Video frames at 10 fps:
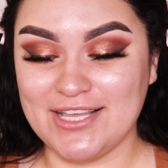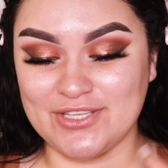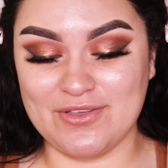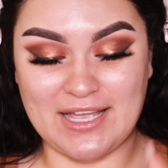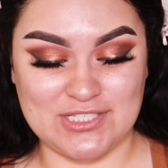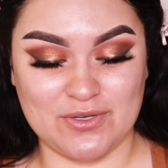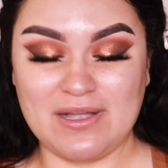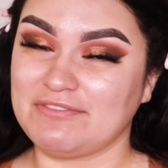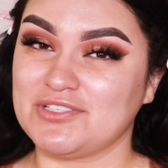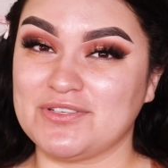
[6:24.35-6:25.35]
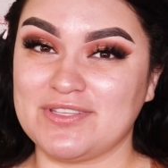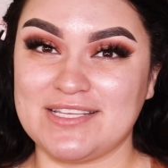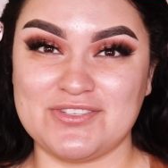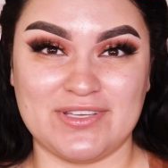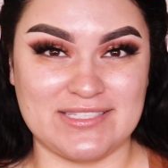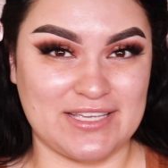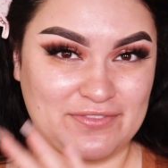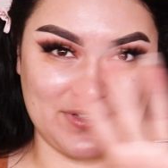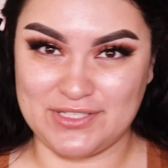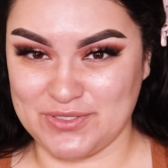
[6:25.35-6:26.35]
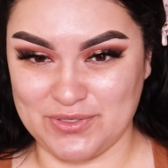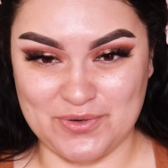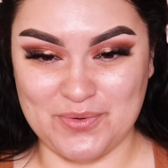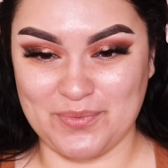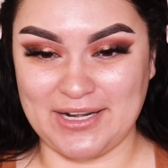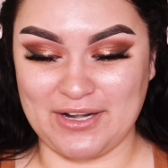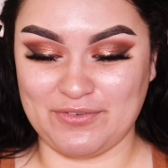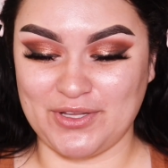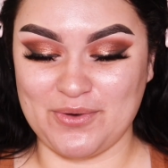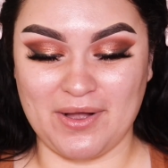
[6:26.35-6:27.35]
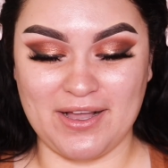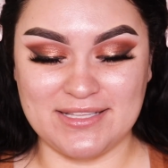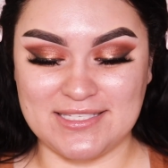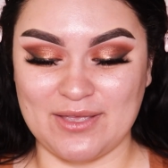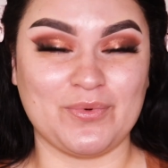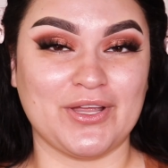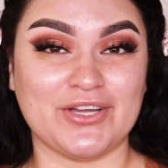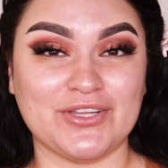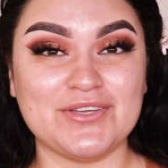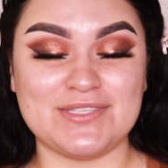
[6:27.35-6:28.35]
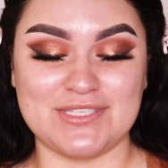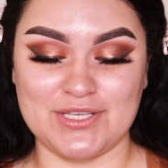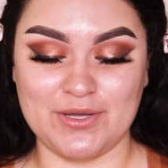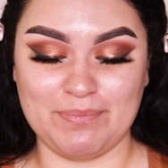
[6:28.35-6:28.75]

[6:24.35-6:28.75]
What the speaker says: You guys don't have to do this. You can definitely do whatever you want and what you're used to,